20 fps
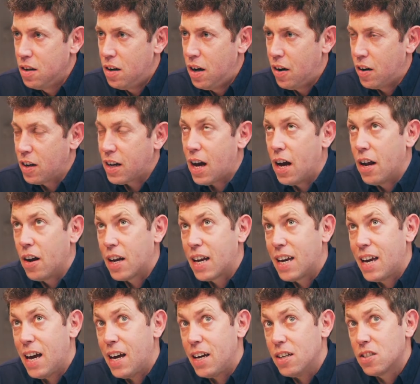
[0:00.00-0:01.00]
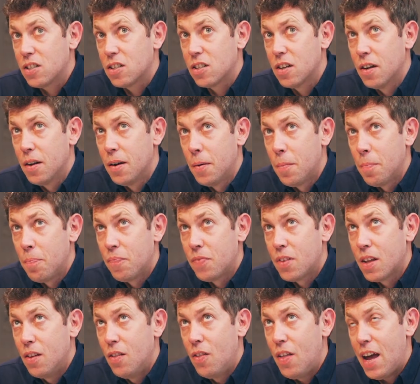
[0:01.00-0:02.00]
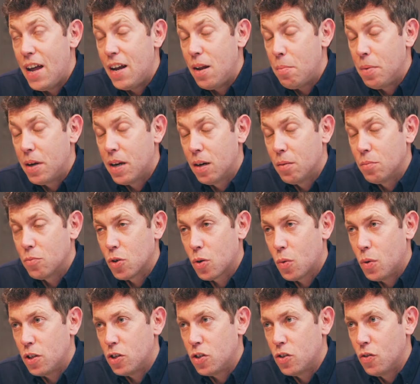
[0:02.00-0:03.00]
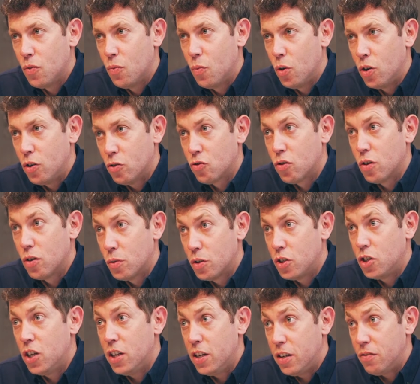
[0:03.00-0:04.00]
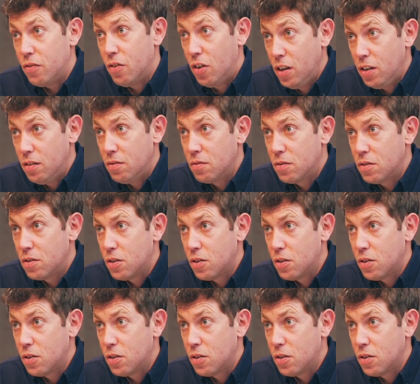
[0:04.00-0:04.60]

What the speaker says: And I guess then it becomes a question of what you're trying to achieve, right?